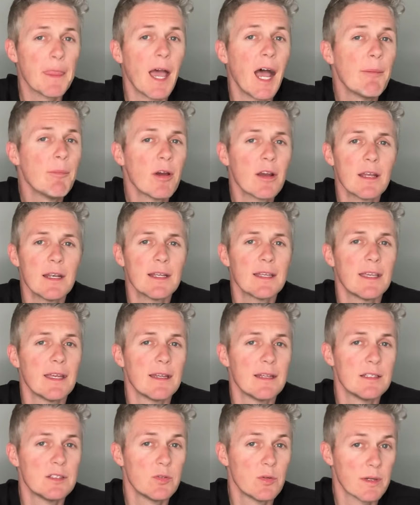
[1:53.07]
I'm not going to get
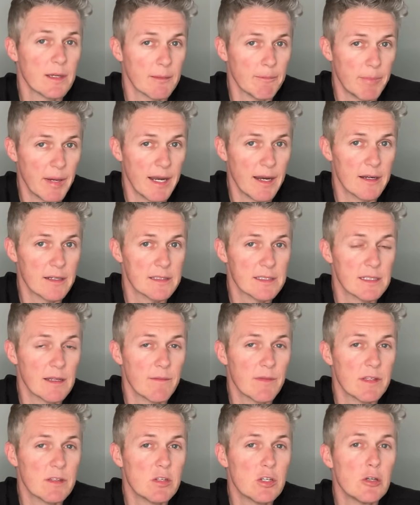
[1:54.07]
into a comparison
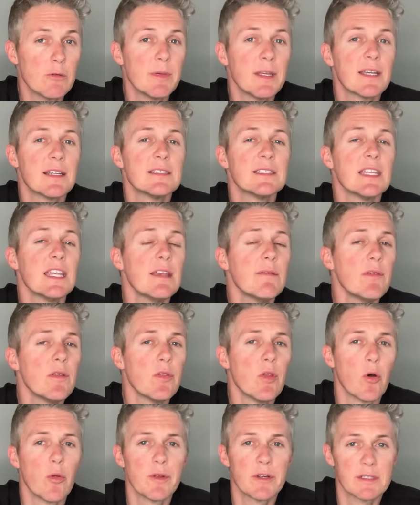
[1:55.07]
of the two because even
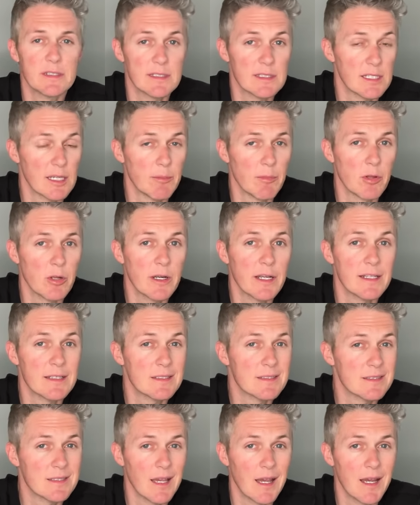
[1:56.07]
though they're similar in
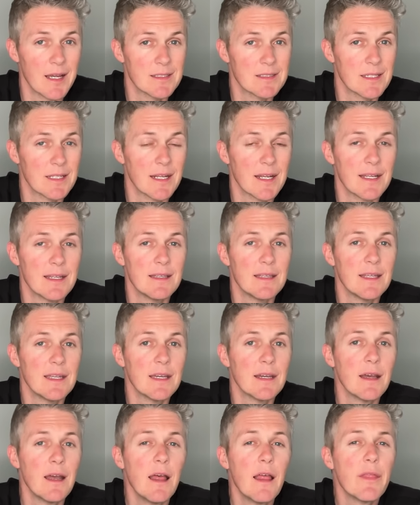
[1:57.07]
size and
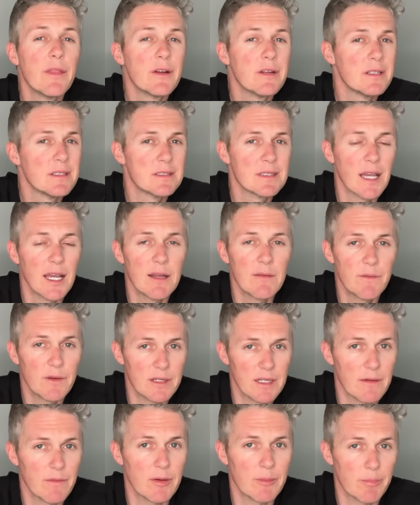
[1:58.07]
idea, they're designed for
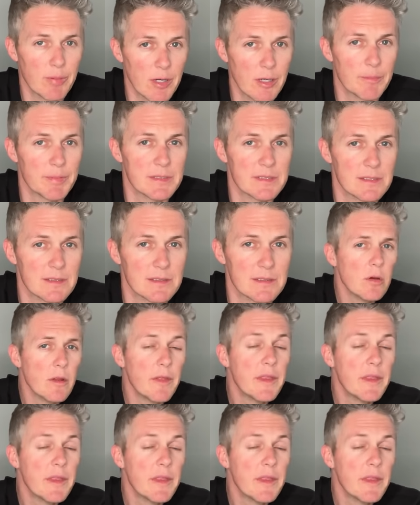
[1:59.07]
different purposes.